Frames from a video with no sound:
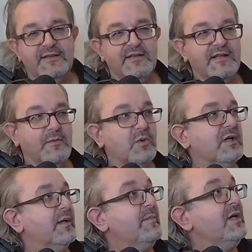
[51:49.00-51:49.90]
Then the end would
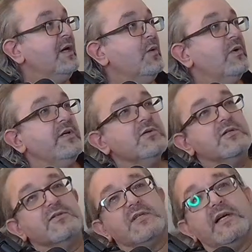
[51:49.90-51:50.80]
come. We used
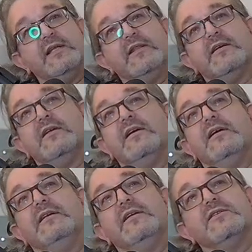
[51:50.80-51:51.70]
to say that
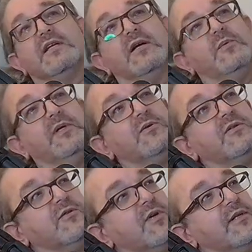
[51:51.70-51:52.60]
years ago, we used
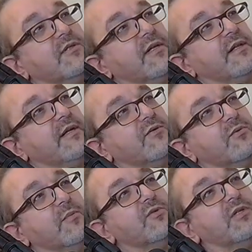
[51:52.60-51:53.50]
to translate that
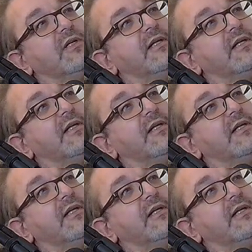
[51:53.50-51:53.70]
scripture